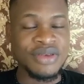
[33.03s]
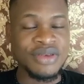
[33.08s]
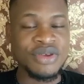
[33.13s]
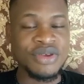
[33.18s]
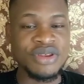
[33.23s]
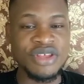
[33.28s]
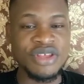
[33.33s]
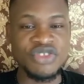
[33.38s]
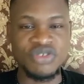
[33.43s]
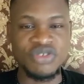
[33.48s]

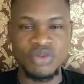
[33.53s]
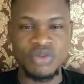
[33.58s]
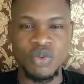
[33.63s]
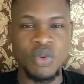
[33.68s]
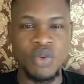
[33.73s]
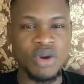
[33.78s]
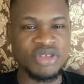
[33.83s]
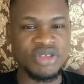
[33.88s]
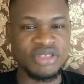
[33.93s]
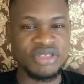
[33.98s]
You need to
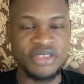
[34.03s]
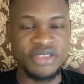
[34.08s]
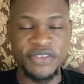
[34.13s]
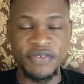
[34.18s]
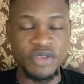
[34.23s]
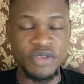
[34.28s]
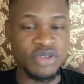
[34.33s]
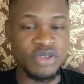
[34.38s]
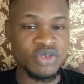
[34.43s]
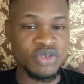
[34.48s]
watch this
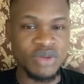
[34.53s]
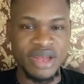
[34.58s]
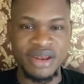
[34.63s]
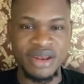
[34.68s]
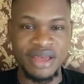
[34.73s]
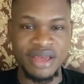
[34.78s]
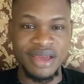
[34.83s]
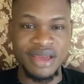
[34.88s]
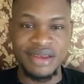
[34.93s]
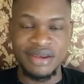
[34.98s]
video to
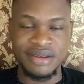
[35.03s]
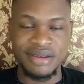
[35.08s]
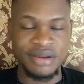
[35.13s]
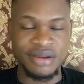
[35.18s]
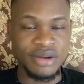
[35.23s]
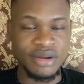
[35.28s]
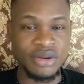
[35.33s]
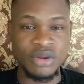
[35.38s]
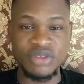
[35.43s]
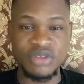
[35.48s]
an end.
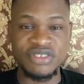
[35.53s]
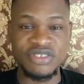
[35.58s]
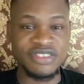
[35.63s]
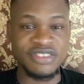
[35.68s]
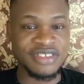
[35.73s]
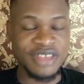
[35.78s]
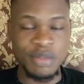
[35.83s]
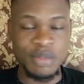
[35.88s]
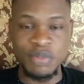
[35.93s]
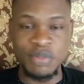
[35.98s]
Don't
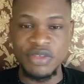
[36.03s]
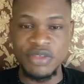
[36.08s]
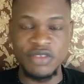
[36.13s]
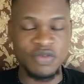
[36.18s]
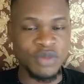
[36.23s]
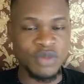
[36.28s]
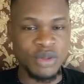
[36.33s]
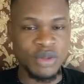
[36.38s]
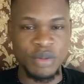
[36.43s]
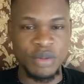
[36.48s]
skip this
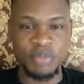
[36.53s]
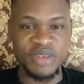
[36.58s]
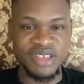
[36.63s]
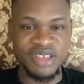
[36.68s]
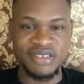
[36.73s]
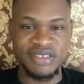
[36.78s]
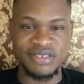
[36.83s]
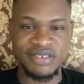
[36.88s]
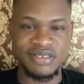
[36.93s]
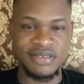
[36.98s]
video,
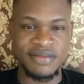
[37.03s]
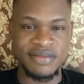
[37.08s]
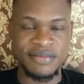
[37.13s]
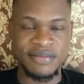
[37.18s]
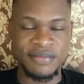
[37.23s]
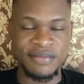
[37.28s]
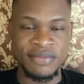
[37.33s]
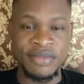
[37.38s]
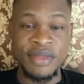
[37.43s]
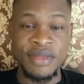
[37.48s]
please.
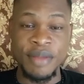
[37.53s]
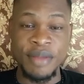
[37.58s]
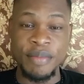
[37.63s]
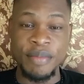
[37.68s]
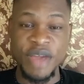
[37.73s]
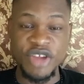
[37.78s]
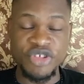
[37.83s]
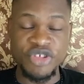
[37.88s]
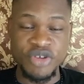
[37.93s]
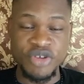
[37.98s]

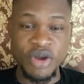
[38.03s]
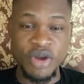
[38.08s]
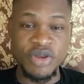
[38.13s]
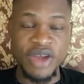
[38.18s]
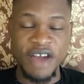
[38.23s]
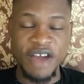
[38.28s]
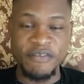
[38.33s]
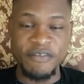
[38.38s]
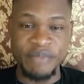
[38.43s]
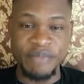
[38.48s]
Make sure
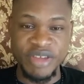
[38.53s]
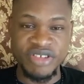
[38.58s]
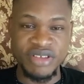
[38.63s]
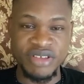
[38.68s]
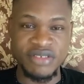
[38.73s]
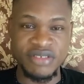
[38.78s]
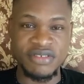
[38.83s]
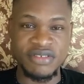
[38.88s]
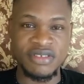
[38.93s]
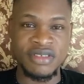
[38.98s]
you have
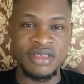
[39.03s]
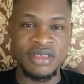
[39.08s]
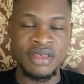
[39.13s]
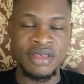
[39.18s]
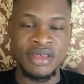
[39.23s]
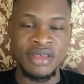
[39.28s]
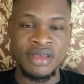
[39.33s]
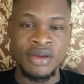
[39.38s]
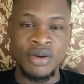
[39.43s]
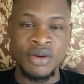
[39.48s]
patience.
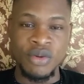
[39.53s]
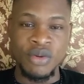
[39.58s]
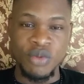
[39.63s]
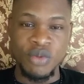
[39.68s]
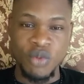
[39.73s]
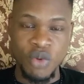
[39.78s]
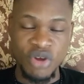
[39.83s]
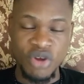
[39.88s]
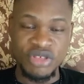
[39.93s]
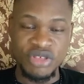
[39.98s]

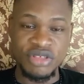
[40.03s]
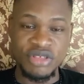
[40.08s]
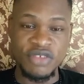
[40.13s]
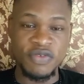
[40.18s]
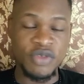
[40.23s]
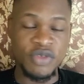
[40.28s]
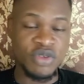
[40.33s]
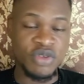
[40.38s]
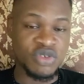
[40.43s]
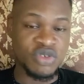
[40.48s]
Watch this
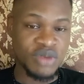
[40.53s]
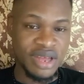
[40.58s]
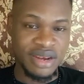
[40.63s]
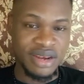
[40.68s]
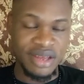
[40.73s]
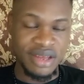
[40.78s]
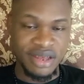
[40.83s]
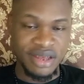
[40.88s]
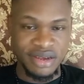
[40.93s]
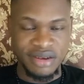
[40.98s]
video to
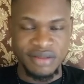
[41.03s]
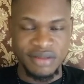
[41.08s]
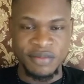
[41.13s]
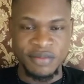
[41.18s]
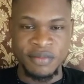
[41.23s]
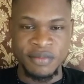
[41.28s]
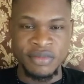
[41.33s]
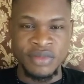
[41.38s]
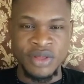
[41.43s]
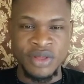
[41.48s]
an end
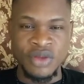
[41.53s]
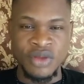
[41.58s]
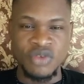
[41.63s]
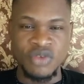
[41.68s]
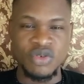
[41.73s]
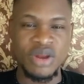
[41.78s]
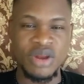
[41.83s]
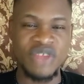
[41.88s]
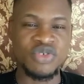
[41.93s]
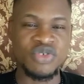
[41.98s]

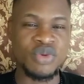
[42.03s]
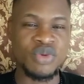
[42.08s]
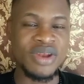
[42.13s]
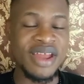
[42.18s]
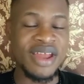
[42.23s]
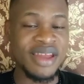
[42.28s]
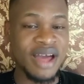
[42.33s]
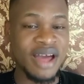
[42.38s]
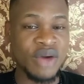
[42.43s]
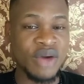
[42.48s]
so that you will
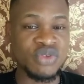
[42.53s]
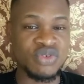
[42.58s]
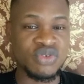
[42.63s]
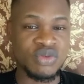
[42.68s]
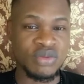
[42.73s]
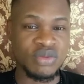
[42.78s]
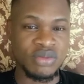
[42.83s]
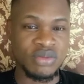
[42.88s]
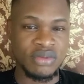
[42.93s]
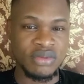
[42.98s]
learn how
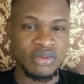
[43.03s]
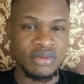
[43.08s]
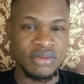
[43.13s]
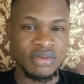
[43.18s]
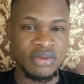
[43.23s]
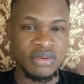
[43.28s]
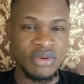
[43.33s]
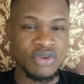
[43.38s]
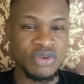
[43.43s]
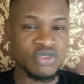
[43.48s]
to
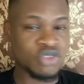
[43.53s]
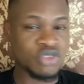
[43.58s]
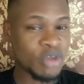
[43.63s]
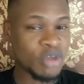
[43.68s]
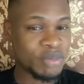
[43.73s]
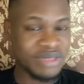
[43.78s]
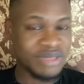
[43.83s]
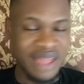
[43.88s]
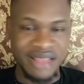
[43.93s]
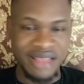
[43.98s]

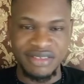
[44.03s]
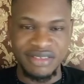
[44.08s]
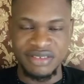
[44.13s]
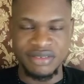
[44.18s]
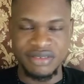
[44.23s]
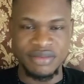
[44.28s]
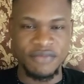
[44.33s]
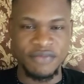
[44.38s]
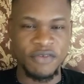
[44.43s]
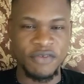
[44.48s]
stop that
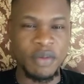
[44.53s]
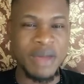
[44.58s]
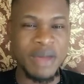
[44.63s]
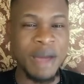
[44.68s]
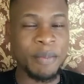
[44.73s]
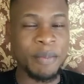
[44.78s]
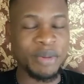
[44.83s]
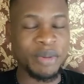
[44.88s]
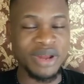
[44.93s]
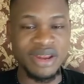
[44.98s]
from
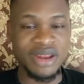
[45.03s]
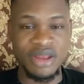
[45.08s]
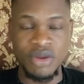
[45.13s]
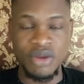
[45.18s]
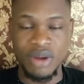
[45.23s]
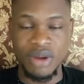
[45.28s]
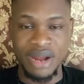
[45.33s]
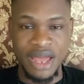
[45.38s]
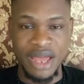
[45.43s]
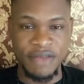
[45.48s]
happening in
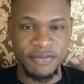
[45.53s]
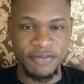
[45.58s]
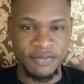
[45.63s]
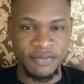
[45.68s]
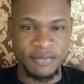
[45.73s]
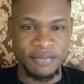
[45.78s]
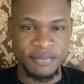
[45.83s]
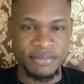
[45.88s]
your life.